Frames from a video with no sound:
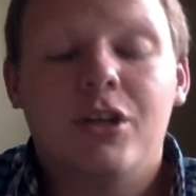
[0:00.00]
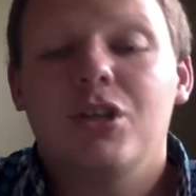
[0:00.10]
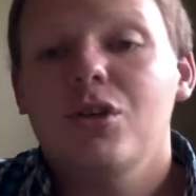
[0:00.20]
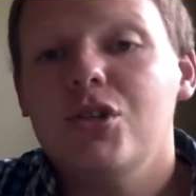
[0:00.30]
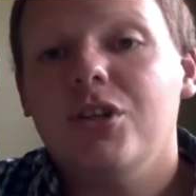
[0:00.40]

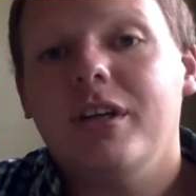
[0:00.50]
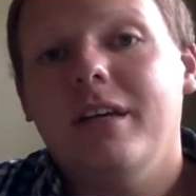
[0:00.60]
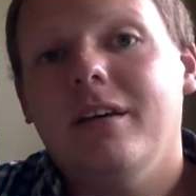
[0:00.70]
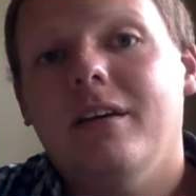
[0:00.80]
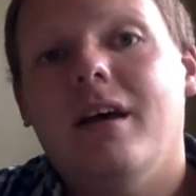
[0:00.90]

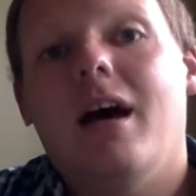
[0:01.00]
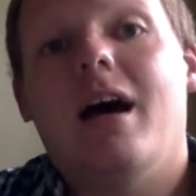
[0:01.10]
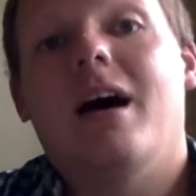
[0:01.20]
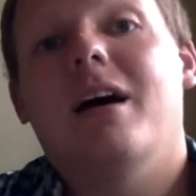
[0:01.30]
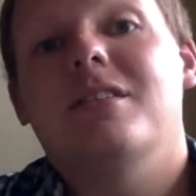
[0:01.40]
Usually,
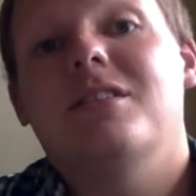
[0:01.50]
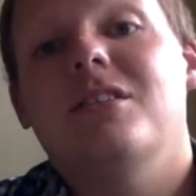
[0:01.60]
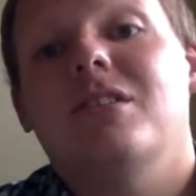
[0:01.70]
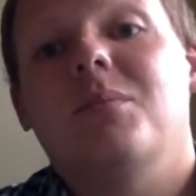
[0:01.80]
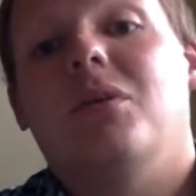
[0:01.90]
a
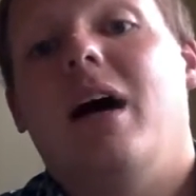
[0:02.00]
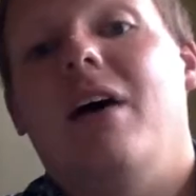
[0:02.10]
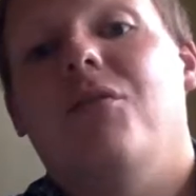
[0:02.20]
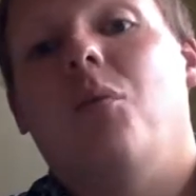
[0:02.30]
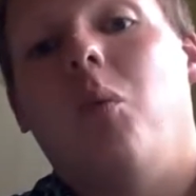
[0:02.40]
system will
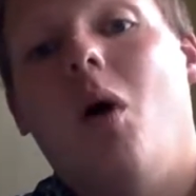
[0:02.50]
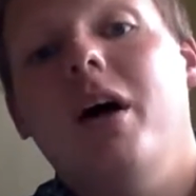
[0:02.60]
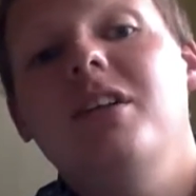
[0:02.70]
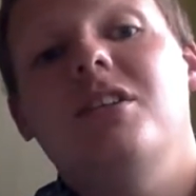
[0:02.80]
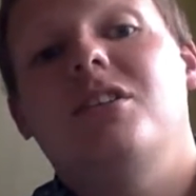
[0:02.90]
have
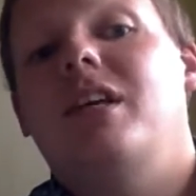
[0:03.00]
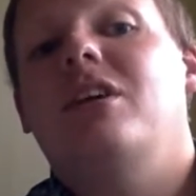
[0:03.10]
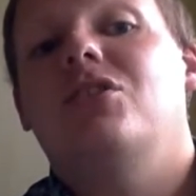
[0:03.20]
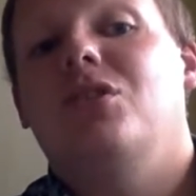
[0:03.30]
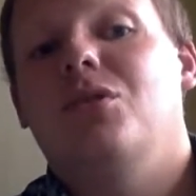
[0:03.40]
one
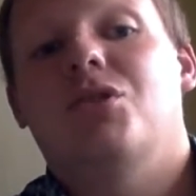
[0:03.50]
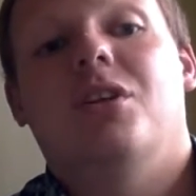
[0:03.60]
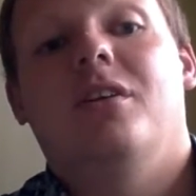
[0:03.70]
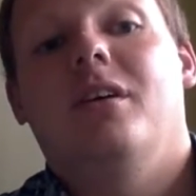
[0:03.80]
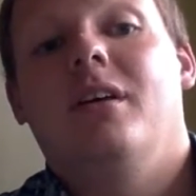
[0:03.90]
distinct
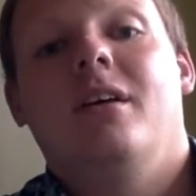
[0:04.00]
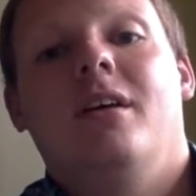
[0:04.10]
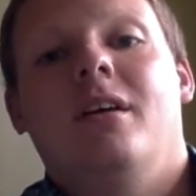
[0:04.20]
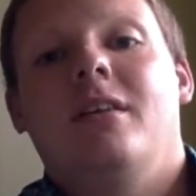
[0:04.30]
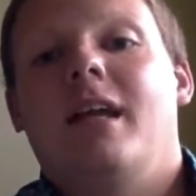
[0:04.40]
solution.
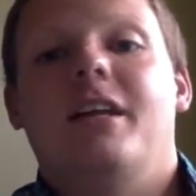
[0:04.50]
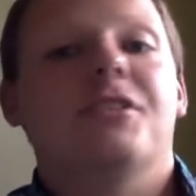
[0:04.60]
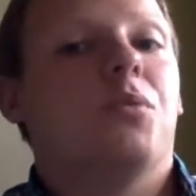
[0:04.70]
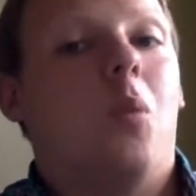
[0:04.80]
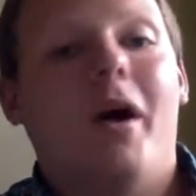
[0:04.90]
That
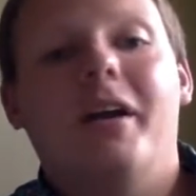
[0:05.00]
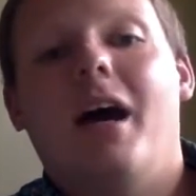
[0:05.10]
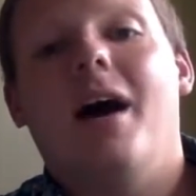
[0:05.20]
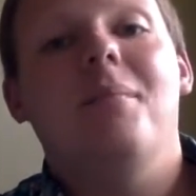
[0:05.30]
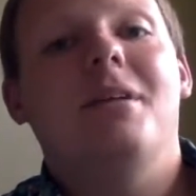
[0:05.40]
is, one
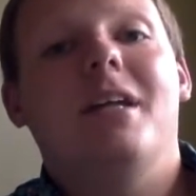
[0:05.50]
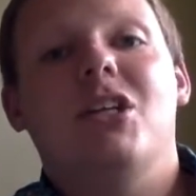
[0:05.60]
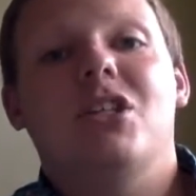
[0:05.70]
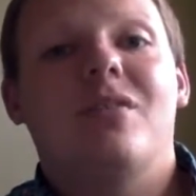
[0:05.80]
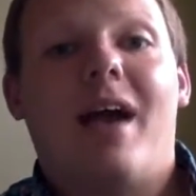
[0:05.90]

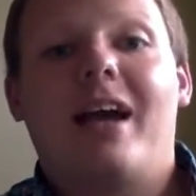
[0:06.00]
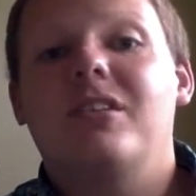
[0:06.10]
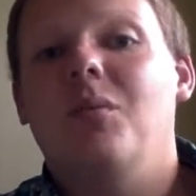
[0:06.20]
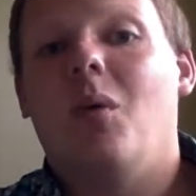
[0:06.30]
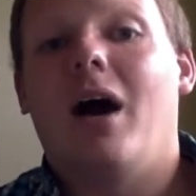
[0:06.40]
combination of x
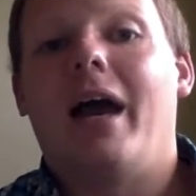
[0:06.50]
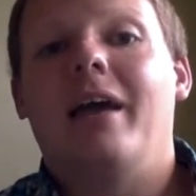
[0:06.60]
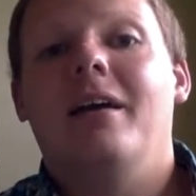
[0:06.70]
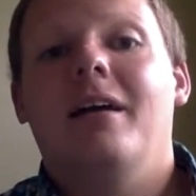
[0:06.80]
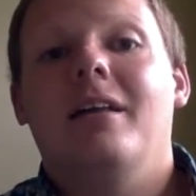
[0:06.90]
and y
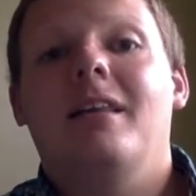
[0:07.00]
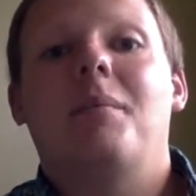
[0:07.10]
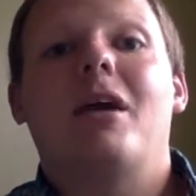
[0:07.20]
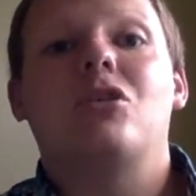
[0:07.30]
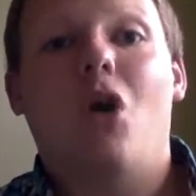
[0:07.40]
that
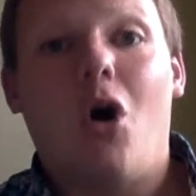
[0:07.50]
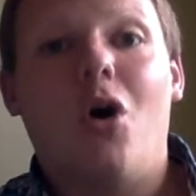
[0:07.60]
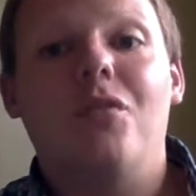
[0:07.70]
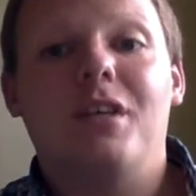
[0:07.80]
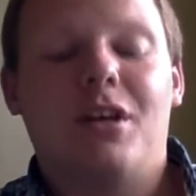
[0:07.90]
makes
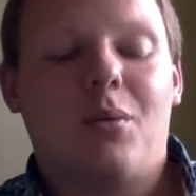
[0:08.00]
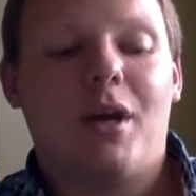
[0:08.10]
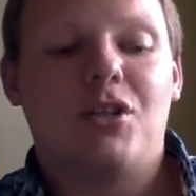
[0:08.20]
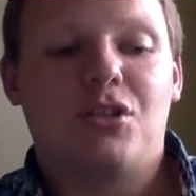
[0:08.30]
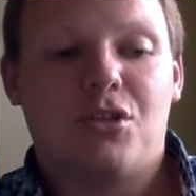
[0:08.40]
all of the
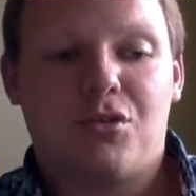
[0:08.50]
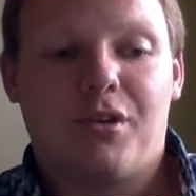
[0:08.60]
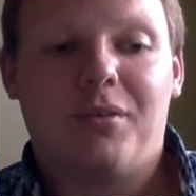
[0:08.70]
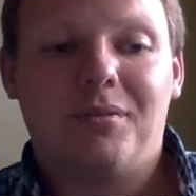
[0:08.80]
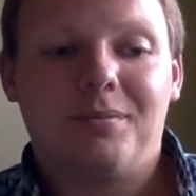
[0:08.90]
equations true.